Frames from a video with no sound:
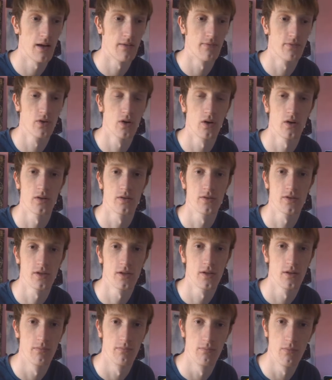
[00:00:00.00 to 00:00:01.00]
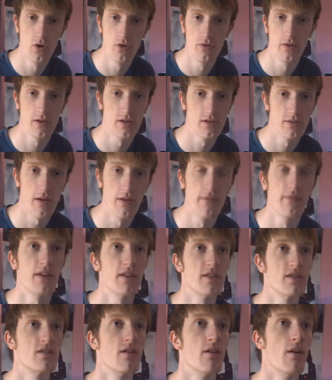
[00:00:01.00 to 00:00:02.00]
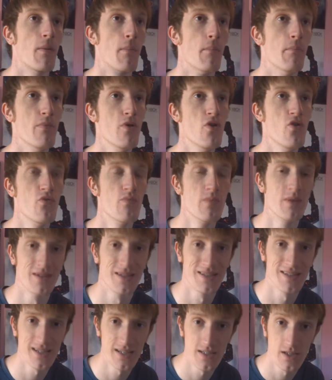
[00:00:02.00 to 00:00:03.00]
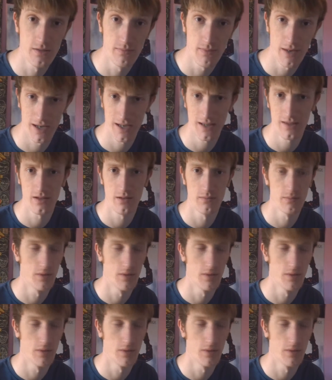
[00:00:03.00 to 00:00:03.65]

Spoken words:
have got this advanced movement system in